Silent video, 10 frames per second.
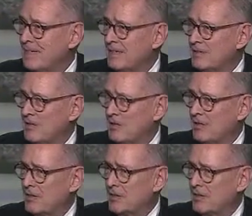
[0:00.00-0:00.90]
So
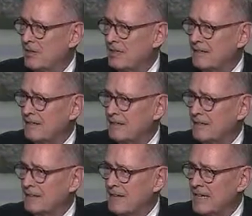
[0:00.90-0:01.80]

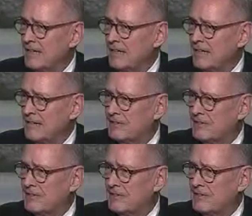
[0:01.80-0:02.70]
those kinds of
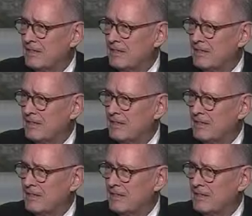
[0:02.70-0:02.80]
lessons